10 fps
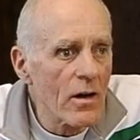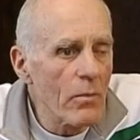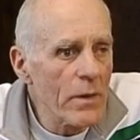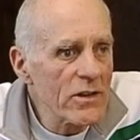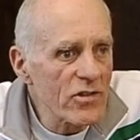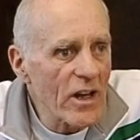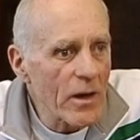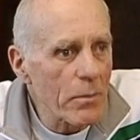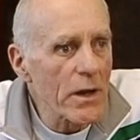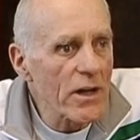min
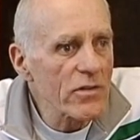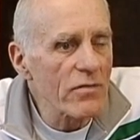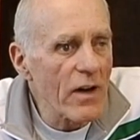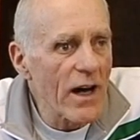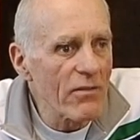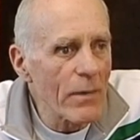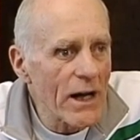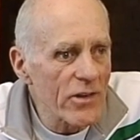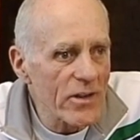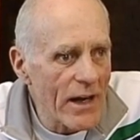sink plus 5
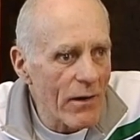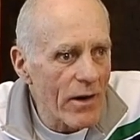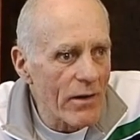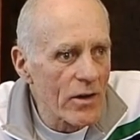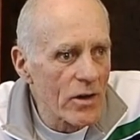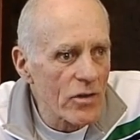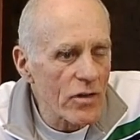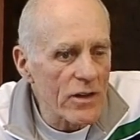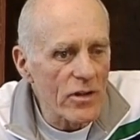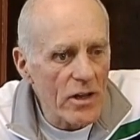miles an hour. So
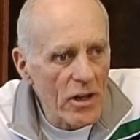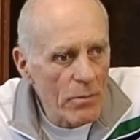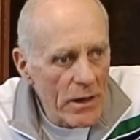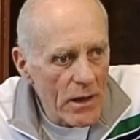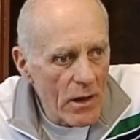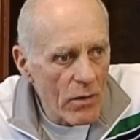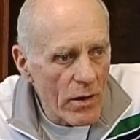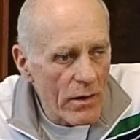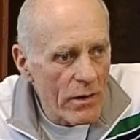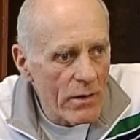that's a little bit
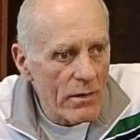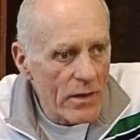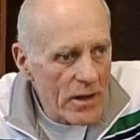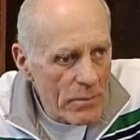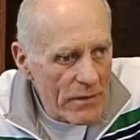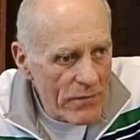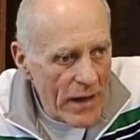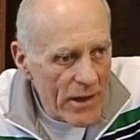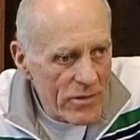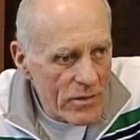lower, a little bit
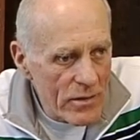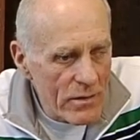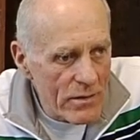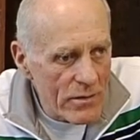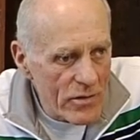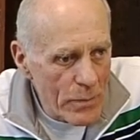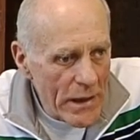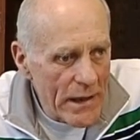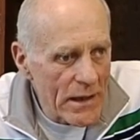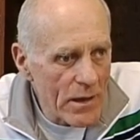faster
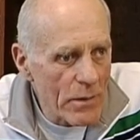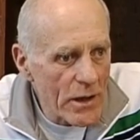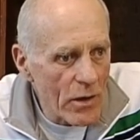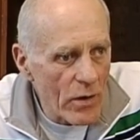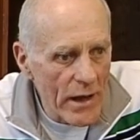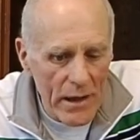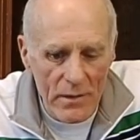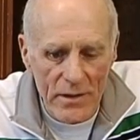speed, a little bit lower angle of